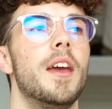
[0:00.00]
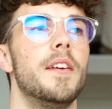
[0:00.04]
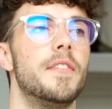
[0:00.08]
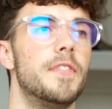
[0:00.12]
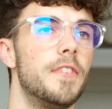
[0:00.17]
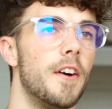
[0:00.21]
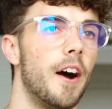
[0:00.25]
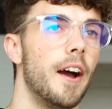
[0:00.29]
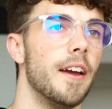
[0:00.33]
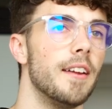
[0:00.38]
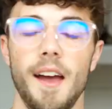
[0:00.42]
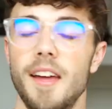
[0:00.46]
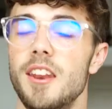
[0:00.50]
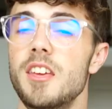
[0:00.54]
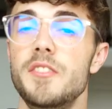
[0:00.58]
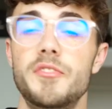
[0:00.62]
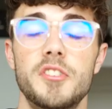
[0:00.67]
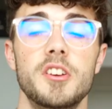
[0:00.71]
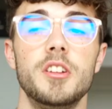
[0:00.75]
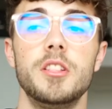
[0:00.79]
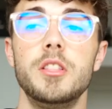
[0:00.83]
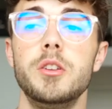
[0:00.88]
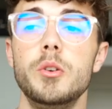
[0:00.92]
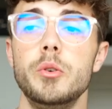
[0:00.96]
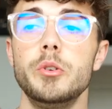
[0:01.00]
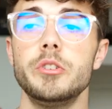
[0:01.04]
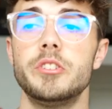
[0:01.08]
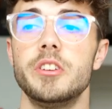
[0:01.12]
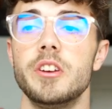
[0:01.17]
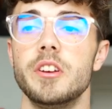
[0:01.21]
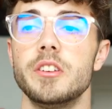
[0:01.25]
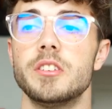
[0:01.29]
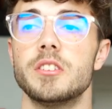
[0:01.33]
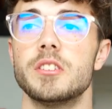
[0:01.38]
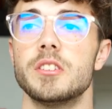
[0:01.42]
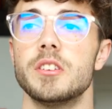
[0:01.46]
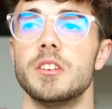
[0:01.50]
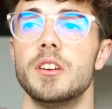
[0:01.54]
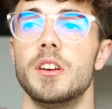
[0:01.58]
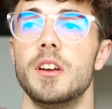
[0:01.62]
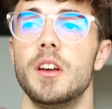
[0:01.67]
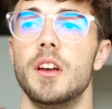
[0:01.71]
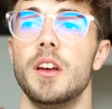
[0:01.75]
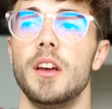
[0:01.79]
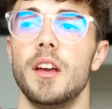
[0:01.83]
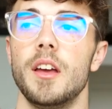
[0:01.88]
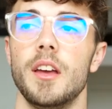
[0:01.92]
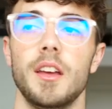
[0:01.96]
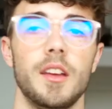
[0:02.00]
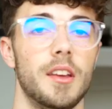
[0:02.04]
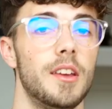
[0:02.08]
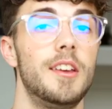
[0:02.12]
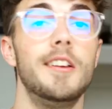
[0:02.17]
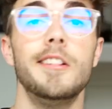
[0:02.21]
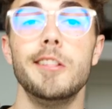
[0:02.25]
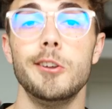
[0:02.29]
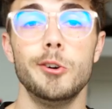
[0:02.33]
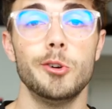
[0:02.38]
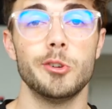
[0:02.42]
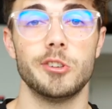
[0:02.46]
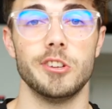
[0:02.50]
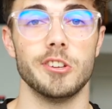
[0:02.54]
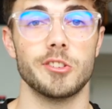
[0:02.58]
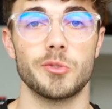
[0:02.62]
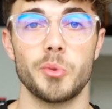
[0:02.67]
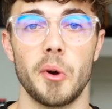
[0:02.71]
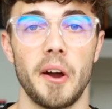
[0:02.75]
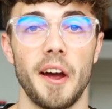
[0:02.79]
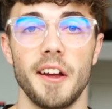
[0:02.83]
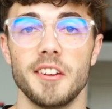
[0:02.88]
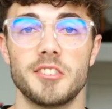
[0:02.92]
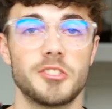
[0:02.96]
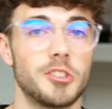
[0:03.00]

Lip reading: a fight. And if he loses, he loses, right?